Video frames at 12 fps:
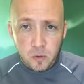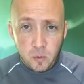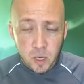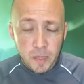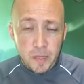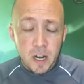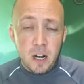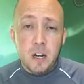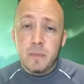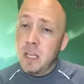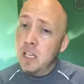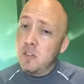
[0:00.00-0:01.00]
One third
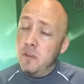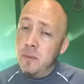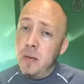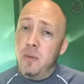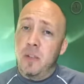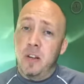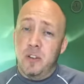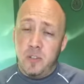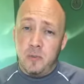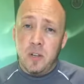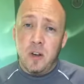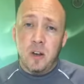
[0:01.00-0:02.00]
because remember there's
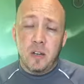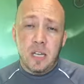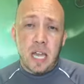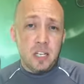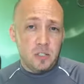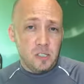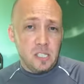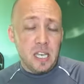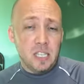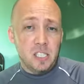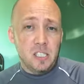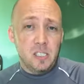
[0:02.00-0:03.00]
three archangel
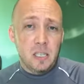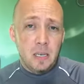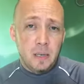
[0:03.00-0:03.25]
sections.